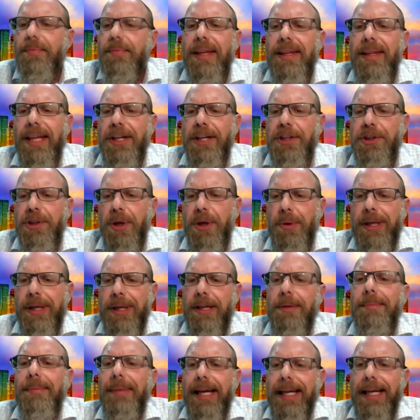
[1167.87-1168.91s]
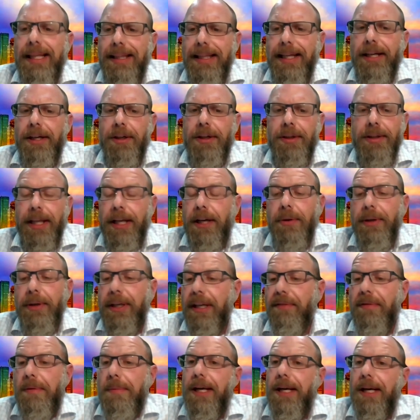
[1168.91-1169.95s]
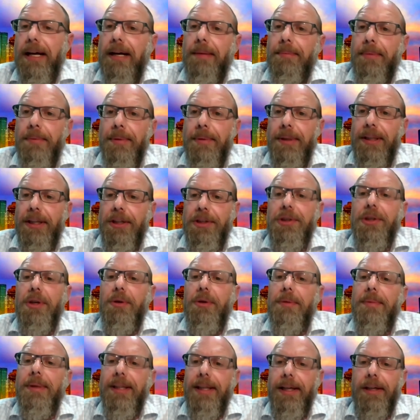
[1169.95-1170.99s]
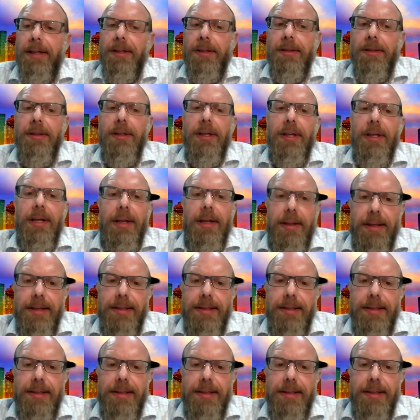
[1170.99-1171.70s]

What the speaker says: they show him a letter. They don't give him a copy, but they show him a letter that